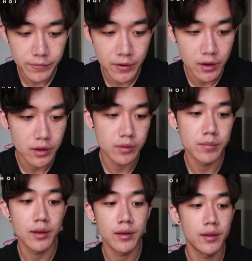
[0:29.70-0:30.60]

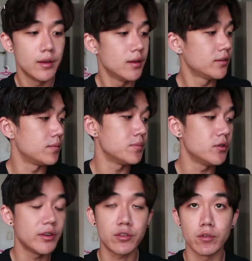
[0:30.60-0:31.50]
from some
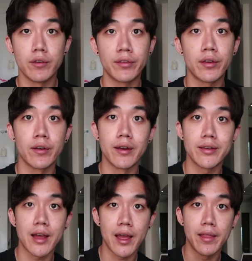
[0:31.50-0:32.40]
beauty stores here
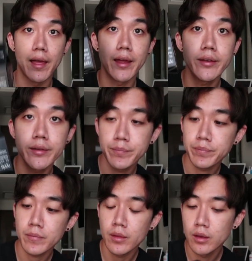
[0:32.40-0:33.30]
in Thailand.
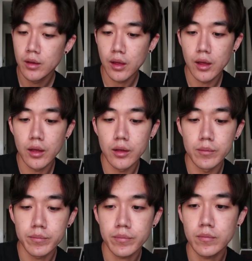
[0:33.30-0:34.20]

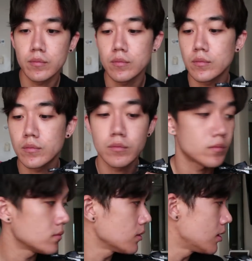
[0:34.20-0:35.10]
I
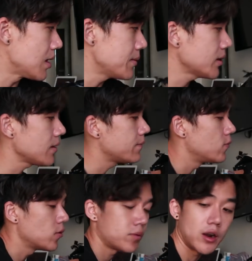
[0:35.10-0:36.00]
picked up
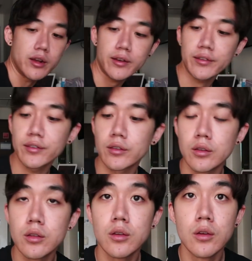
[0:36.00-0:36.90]
4 products
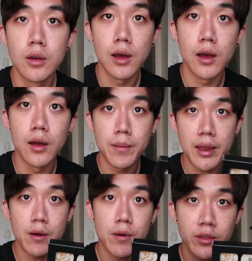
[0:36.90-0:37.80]

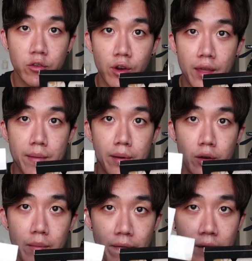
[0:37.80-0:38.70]
and I wanted to try them out
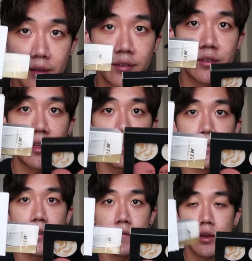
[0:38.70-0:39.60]
on my face
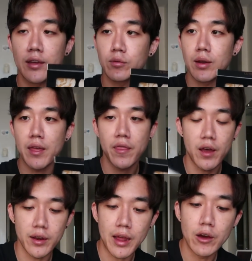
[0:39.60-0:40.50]
and give you guys what I
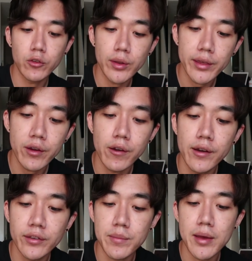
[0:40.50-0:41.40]
thought. I was really
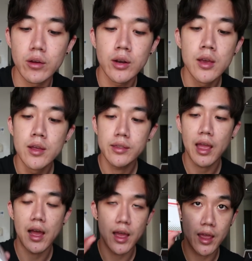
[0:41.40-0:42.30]
curious about
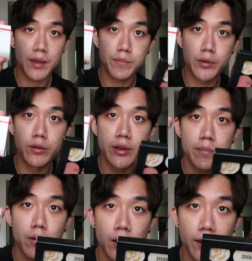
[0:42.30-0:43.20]
Thai beauty
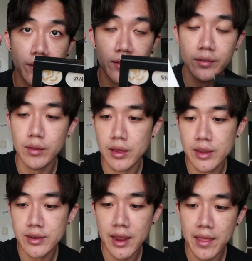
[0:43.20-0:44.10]
products
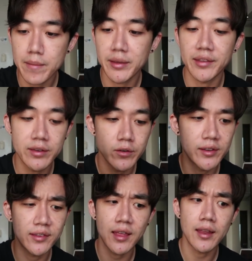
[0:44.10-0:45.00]
in Thailand because I
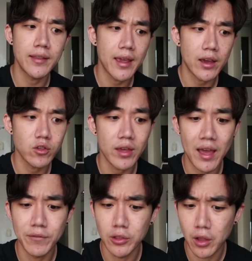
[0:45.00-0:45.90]
noticed that they actually
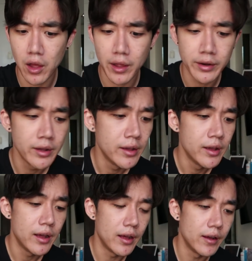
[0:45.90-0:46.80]
have a lot
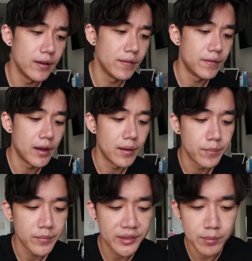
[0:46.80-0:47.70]
of
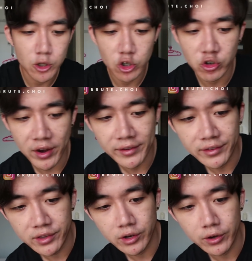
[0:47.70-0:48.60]
similar
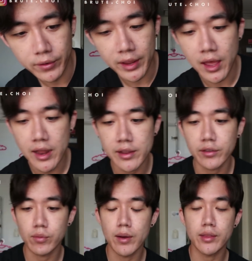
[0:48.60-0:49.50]
trends to Korea, and I
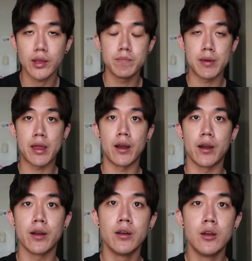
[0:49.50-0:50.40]
just wanted to
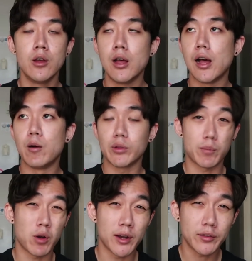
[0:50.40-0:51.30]
compare what
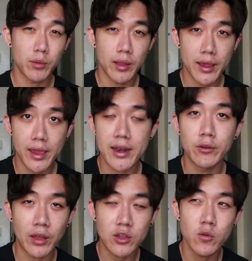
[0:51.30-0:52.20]
the products were like, and I
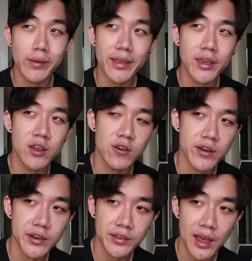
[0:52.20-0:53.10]
was actually really
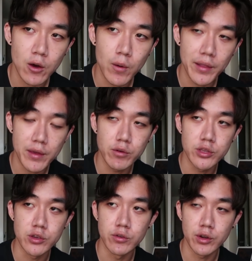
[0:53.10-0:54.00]
curious how well they
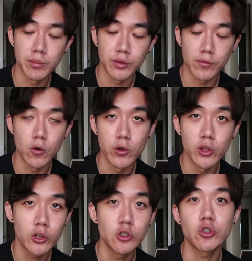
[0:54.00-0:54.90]
would do in terms of
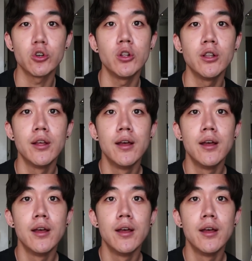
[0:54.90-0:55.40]
oil control,